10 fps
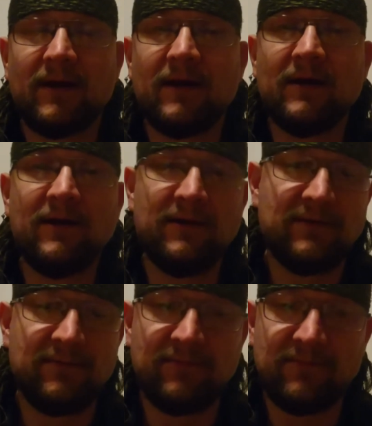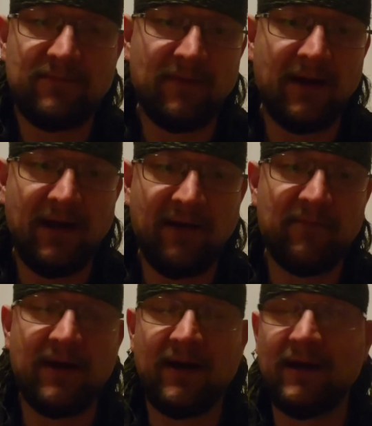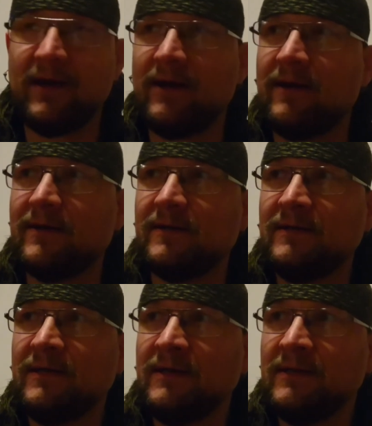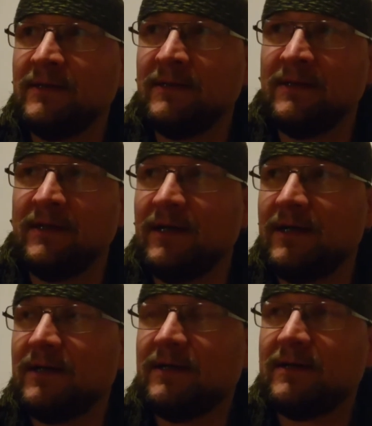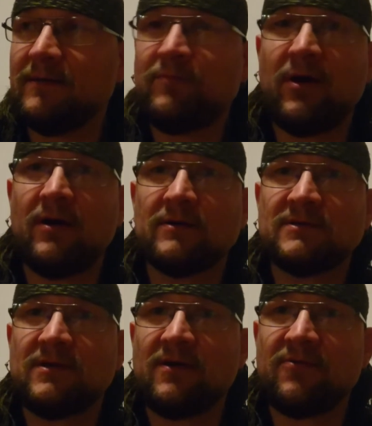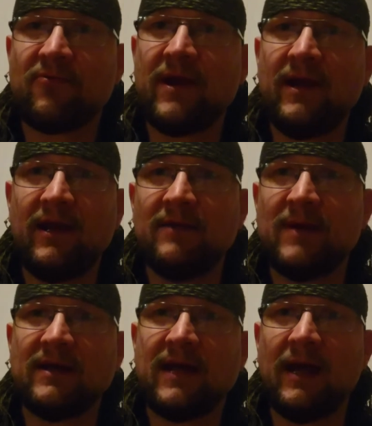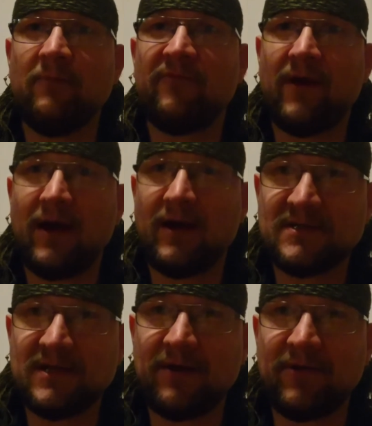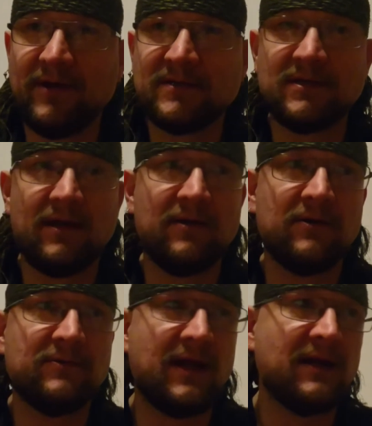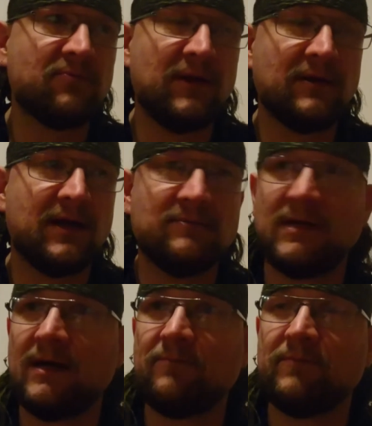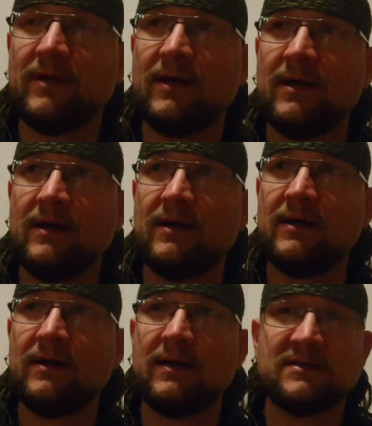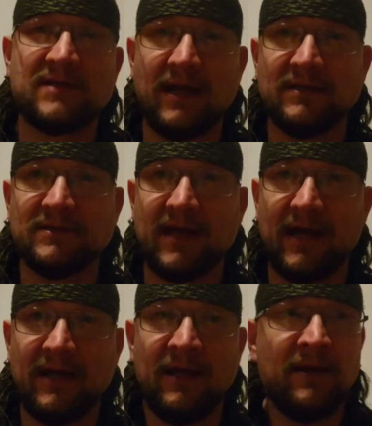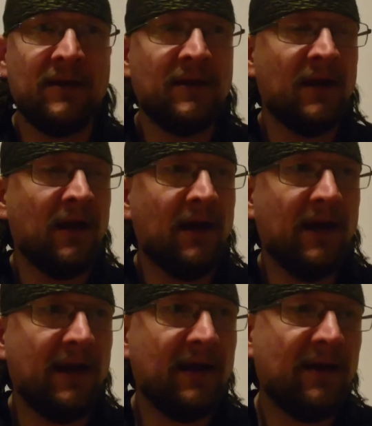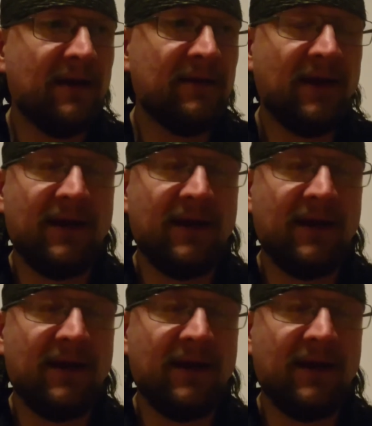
I have my part 3 in my campfire series. That will come up at some day. And